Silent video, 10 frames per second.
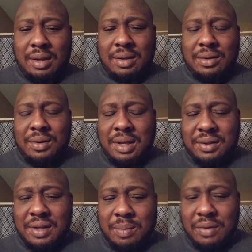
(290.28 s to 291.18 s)
Until
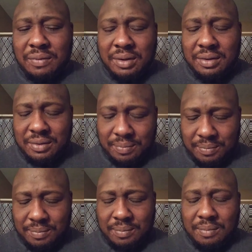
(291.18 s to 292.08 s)
next time, my friends,
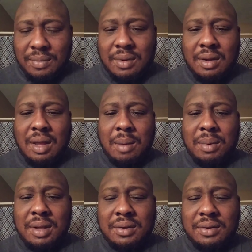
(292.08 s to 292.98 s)
God
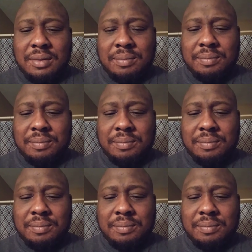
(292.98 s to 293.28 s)
bless.